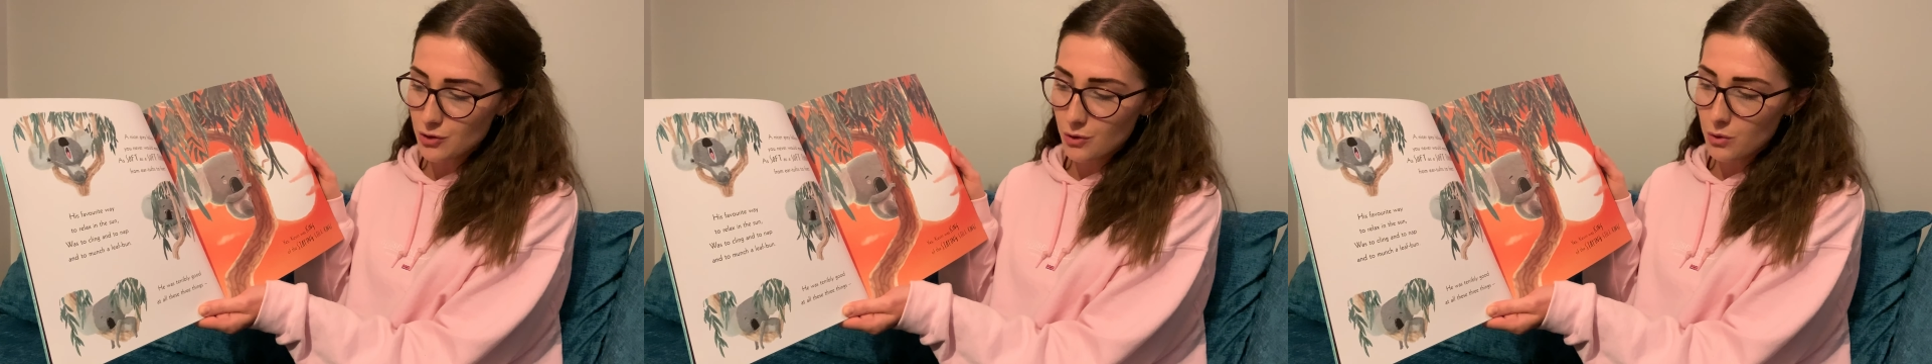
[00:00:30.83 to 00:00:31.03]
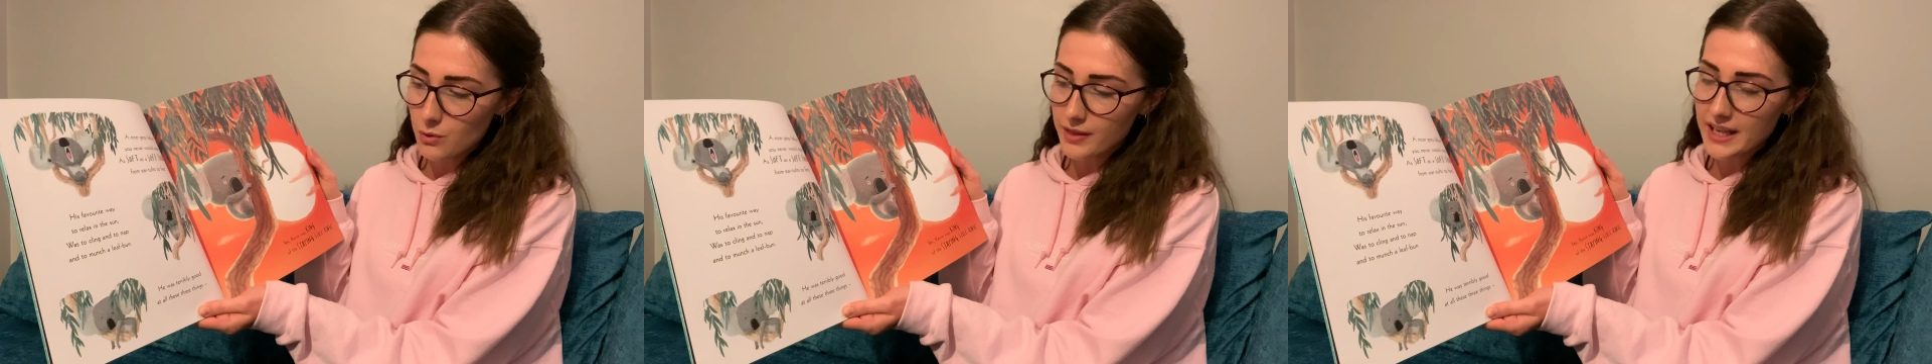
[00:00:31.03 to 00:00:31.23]

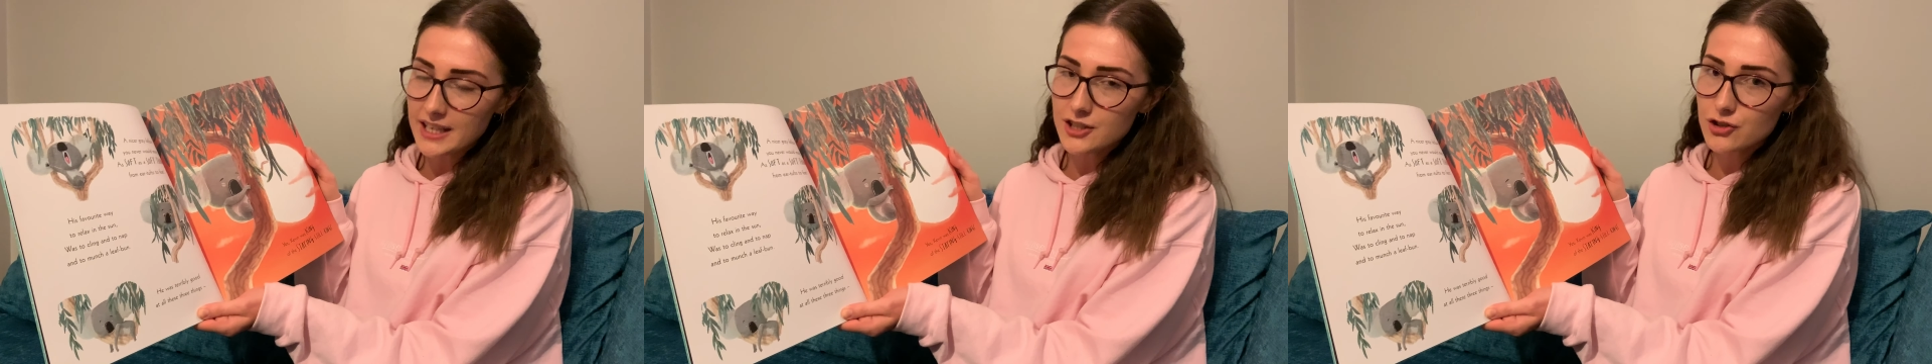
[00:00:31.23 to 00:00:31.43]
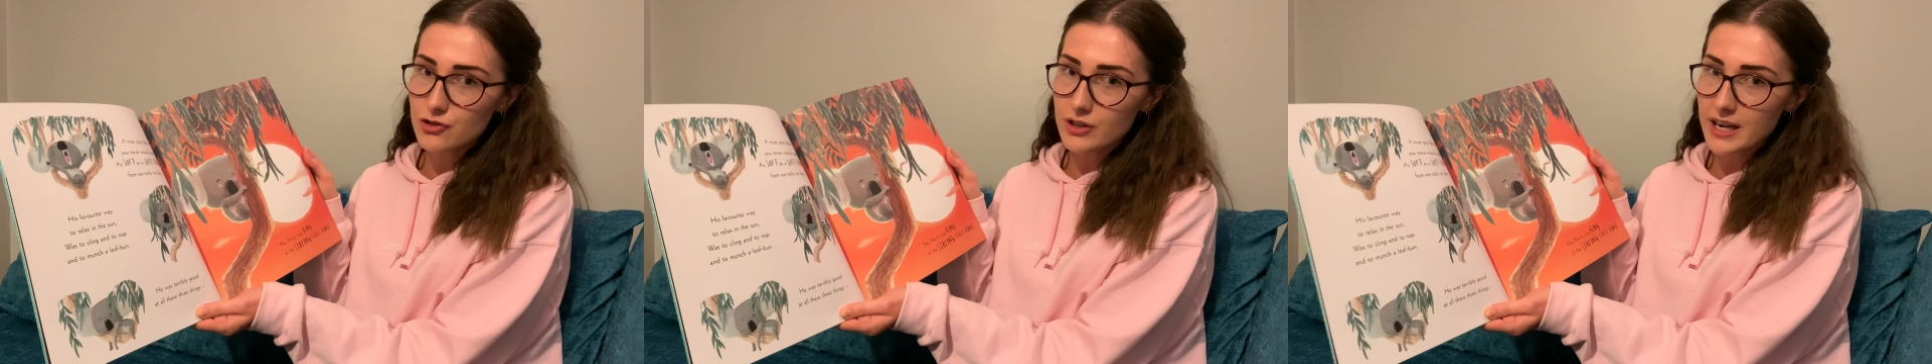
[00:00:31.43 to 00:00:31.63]
all
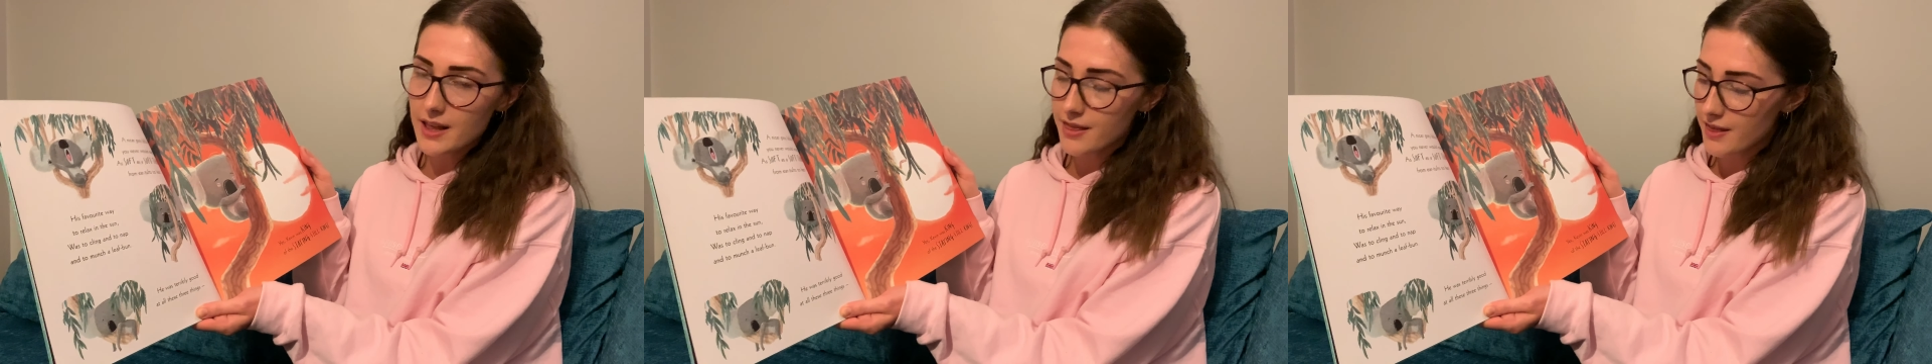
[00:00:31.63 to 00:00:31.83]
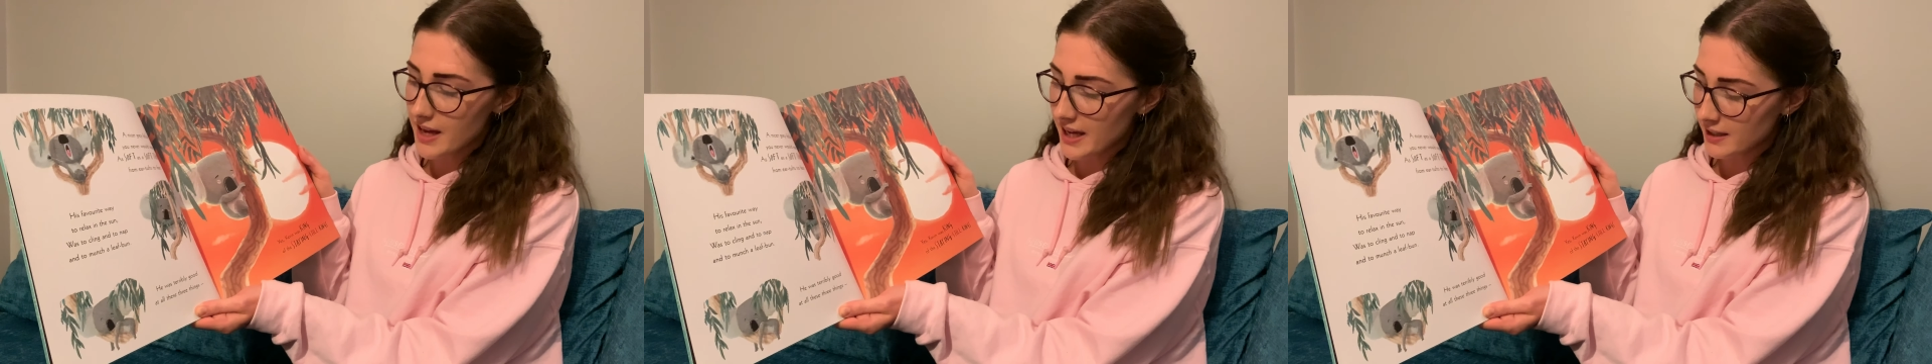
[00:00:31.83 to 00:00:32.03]
these three
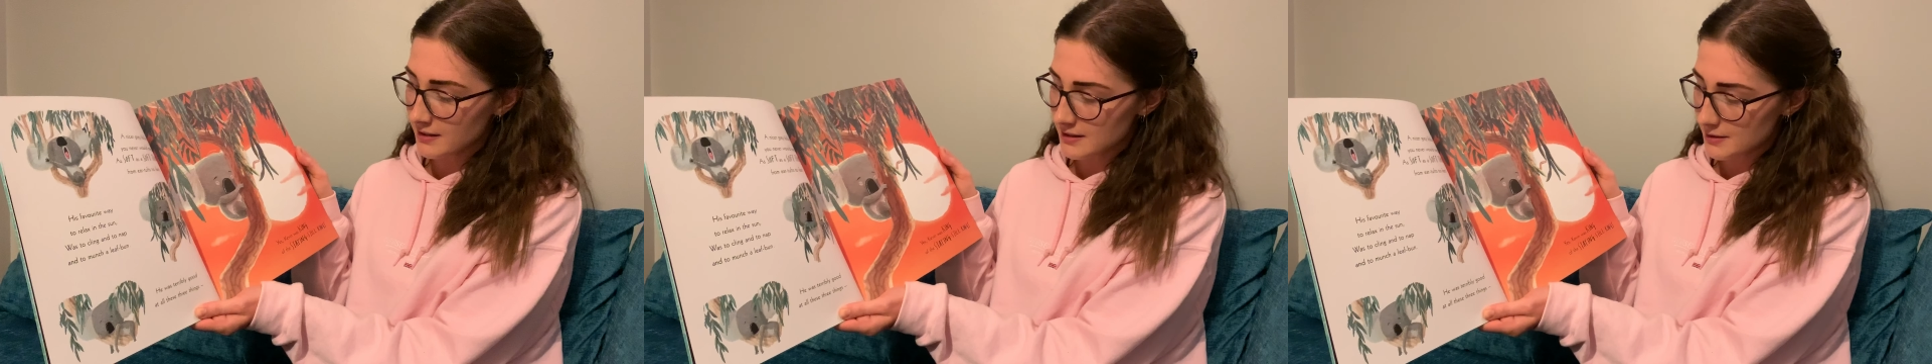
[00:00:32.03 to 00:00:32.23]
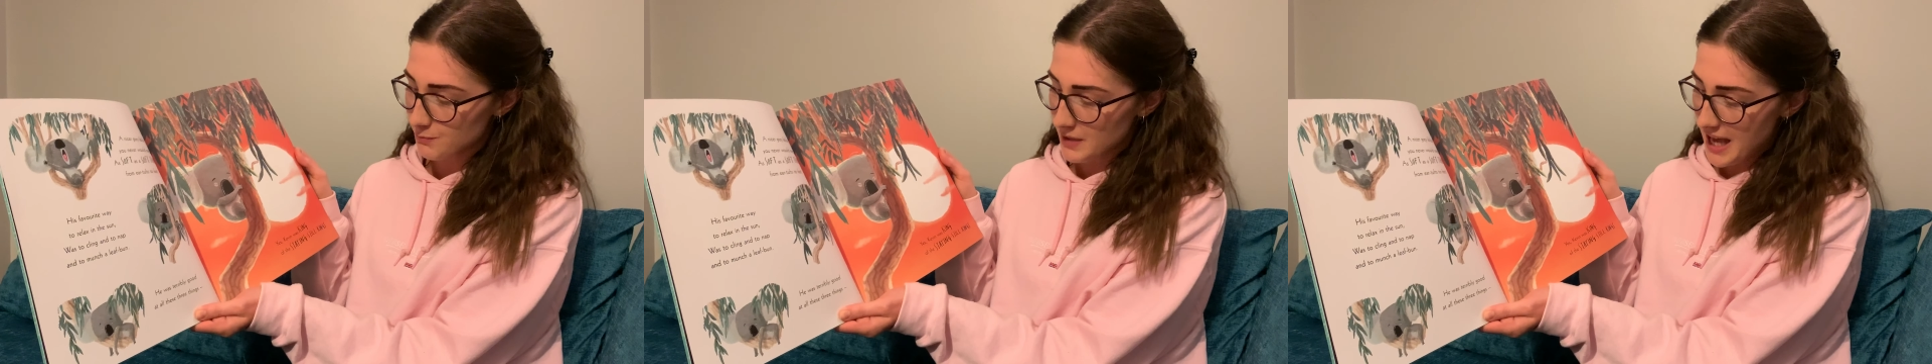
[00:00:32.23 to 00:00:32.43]

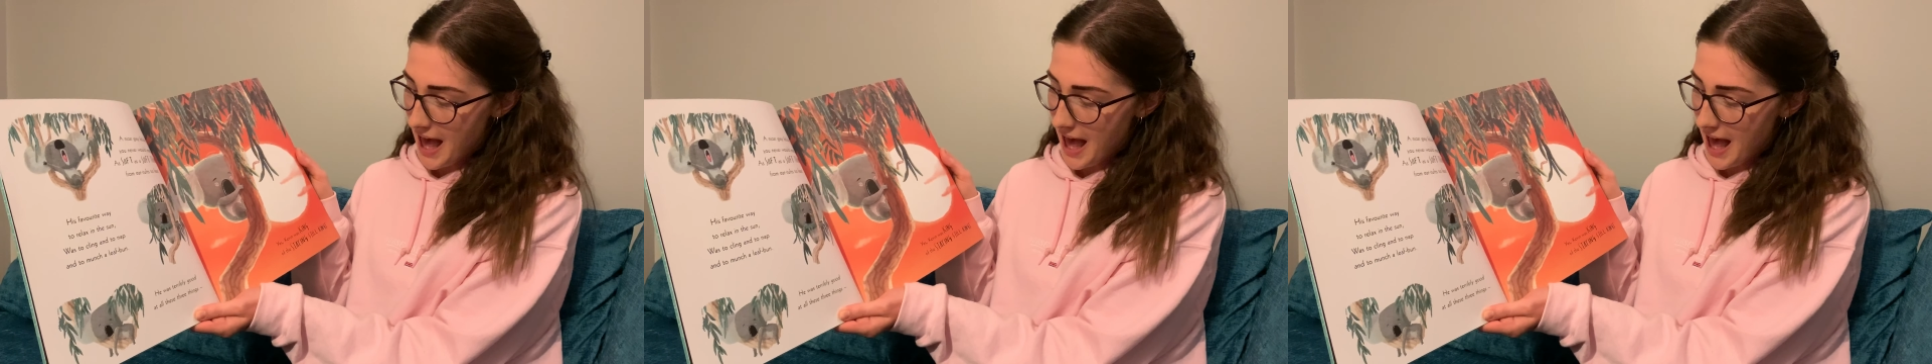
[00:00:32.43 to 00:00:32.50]
things.